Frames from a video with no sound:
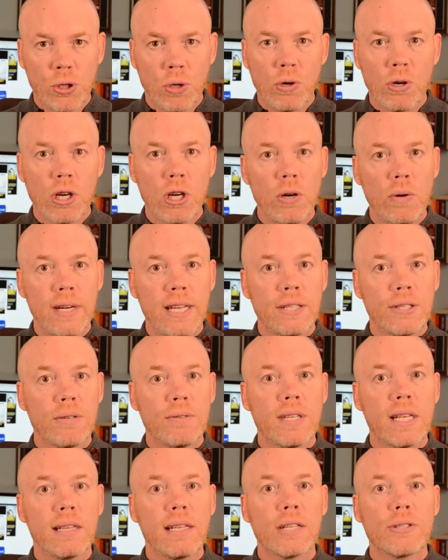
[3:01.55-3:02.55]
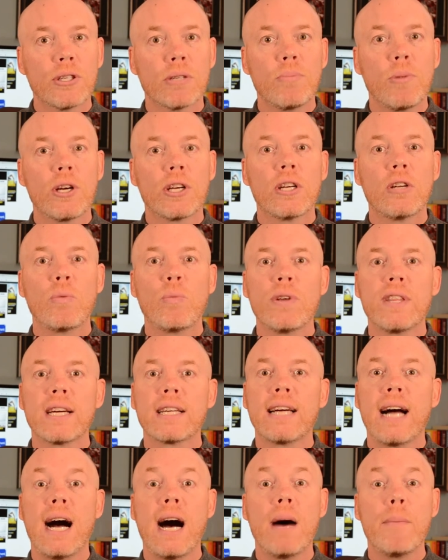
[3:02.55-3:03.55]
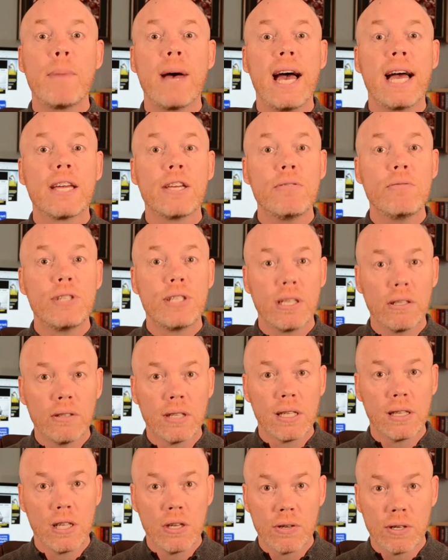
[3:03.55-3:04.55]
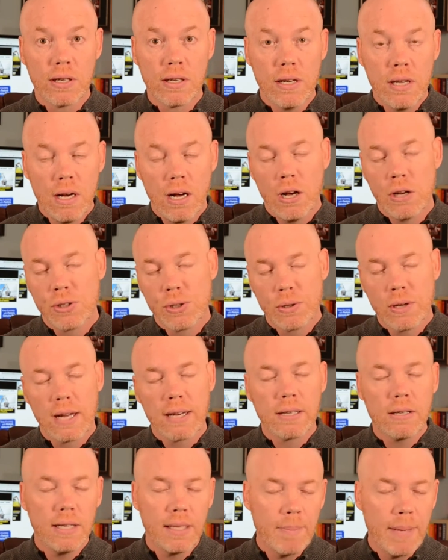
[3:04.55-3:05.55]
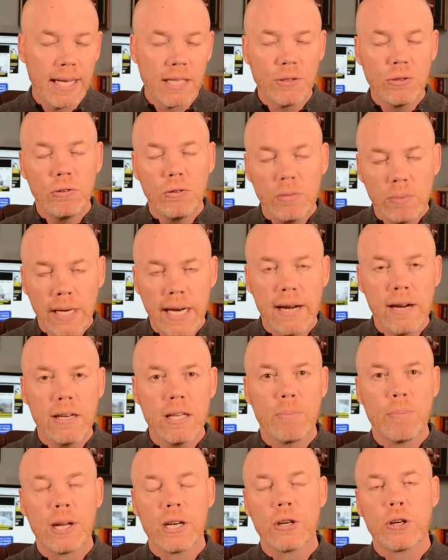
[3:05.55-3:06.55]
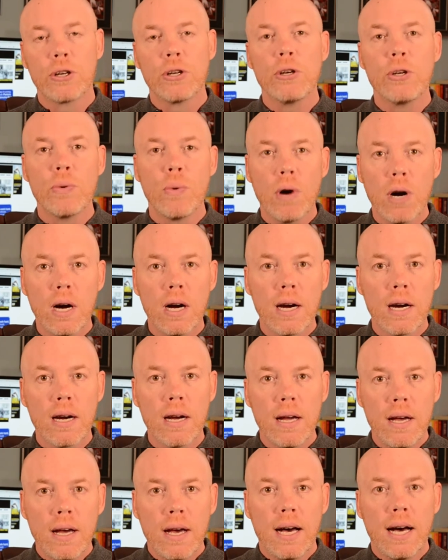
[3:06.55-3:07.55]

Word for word: Toro entered the electric market with a compact utility loader, also called a compact tool carrier, depending on who you are.